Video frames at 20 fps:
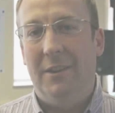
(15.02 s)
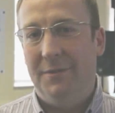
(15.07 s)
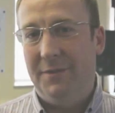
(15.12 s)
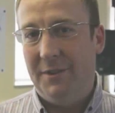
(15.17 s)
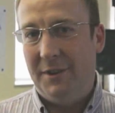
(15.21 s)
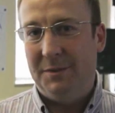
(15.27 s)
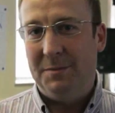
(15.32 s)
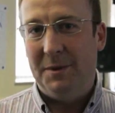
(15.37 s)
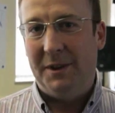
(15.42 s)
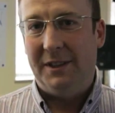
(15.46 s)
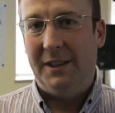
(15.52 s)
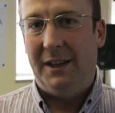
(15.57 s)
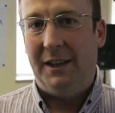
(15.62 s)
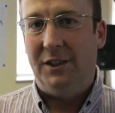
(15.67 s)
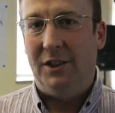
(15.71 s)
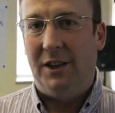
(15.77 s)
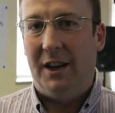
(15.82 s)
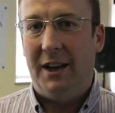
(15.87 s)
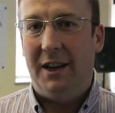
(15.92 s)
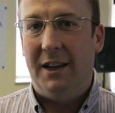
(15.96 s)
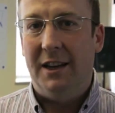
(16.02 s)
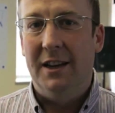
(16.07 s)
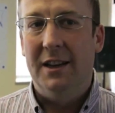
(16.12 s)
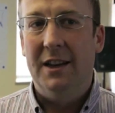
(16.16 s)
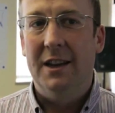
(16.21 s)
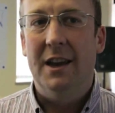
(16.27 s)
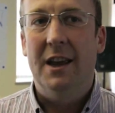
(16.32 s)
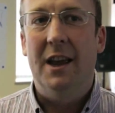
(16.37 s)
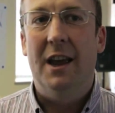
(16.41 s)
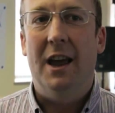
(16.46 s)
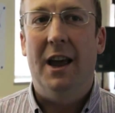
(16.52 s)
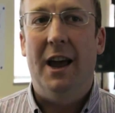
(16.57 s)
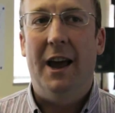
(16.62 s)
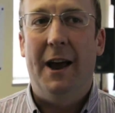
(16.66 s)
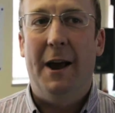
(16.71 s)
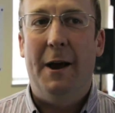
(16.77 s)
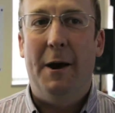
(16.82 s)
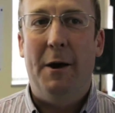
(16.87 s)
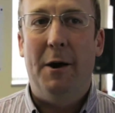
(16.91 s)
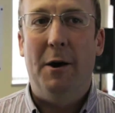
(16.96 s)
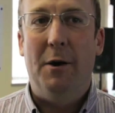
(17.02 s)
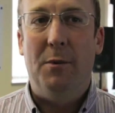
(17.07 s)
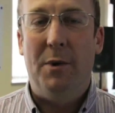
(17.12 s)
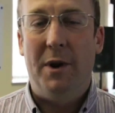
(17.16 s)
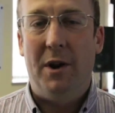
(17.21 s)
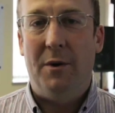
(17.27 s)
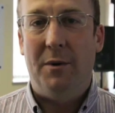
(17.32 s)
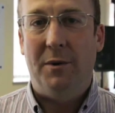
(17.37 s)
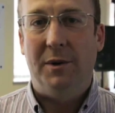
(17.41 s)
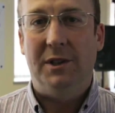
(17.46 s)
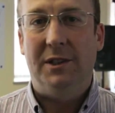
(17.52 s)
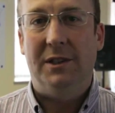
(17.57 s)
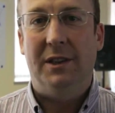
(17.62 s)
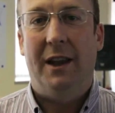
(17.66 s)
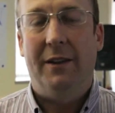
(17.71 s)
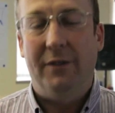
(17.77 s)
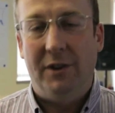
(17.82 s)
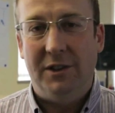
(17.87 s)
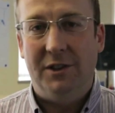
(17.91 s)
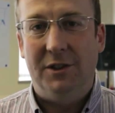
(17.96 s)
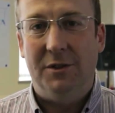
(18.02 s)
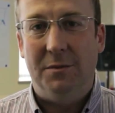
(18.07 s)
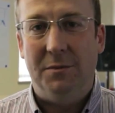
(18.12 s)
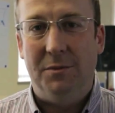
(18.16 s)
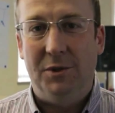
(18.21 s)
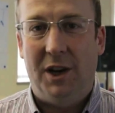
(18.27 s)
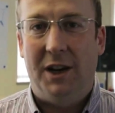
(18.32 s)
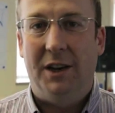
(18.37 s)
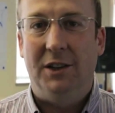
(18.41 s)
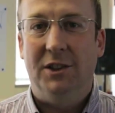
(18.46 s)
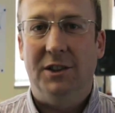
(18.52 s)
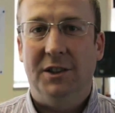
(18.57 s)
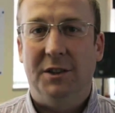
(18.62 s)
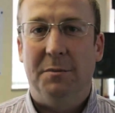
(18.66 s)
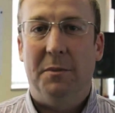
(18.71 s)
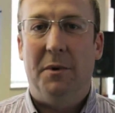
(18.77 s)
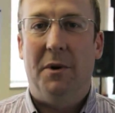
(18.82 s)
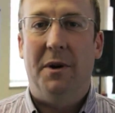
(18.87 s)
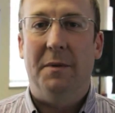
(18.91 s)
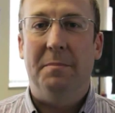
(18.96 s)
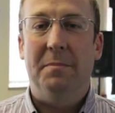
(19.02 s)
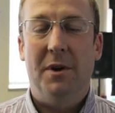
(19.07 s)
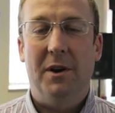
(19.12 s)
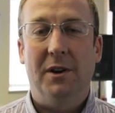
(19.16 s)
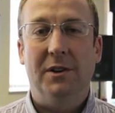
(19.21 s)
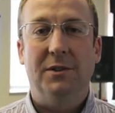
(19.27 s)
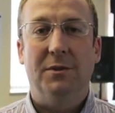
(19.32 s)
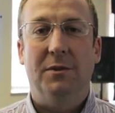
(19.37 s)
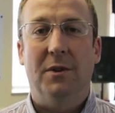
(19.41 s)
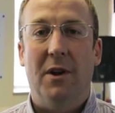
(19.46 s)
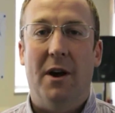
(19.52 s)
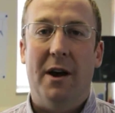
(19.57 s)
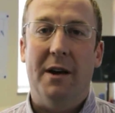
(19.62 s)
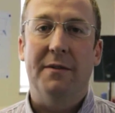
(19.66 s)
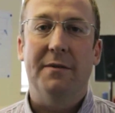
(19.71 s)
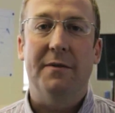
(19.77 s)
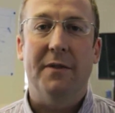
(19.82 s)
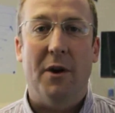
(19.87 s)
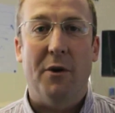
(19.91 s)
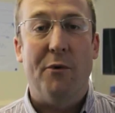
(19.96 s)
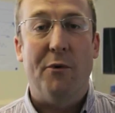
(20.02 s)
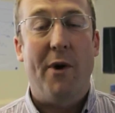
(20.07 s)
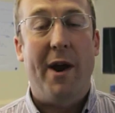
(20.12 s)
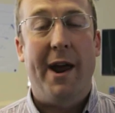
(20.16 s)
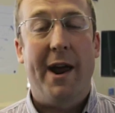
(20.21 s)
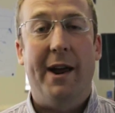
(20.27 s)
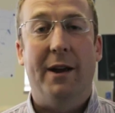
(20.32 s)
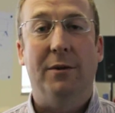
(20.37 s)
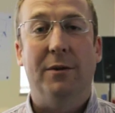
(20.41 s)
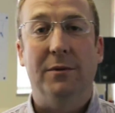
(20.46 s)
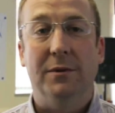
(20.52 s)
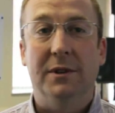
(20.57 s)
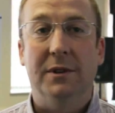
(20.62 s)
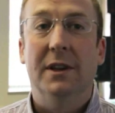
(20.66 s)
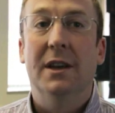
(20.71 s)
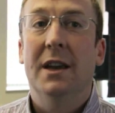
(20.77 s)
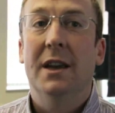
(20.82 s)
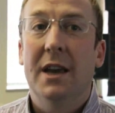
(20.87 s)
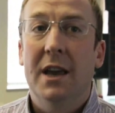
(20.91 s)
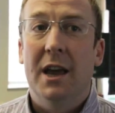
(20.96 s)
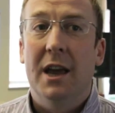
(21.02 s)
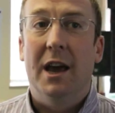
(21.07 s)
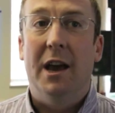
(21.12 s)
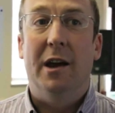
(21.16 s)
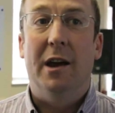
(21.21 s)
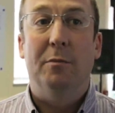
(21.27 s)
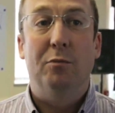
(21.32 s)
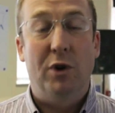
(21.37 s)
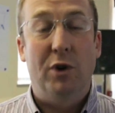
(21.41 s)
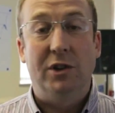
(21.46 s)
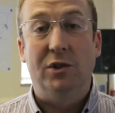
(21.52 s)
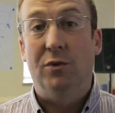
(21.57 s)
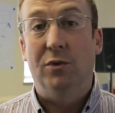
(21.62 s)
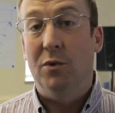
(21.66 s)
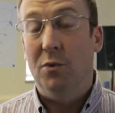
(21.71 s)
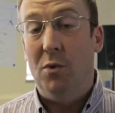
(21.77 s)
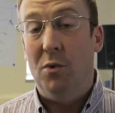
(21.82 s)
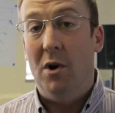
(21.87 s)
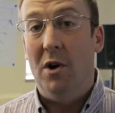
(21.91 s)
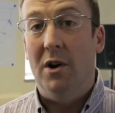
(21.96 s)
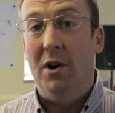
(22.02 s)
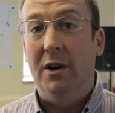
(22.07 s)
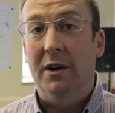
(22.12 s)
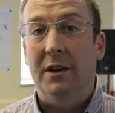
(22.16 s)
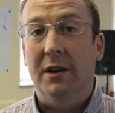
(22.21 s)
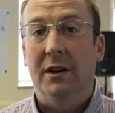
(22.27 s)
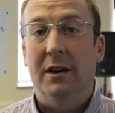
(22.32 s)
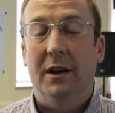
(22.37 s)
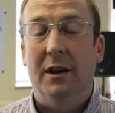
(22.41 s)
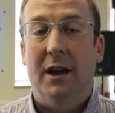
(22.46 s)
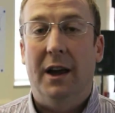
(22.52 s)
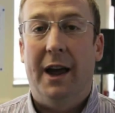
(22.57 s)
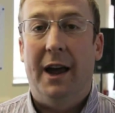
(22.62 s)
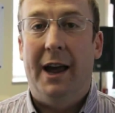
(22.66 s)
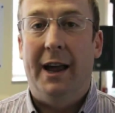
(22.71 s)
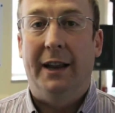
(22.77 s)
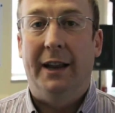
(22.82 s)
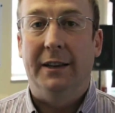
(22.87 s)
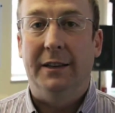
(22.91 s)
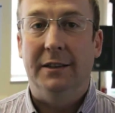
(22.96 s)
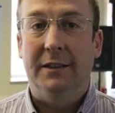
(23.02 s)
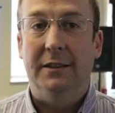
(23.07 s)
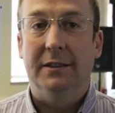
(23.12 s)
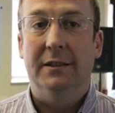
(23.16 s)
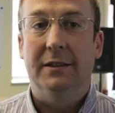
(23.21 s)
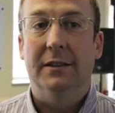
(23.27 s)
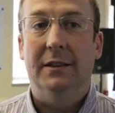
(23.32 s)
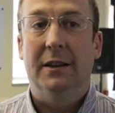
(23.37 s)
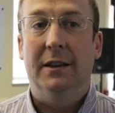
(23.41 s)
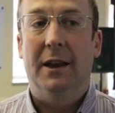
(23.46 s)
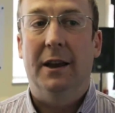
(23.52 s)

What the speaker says: I first met Sanjay when I was having some challenges in my personal life around pressure at work and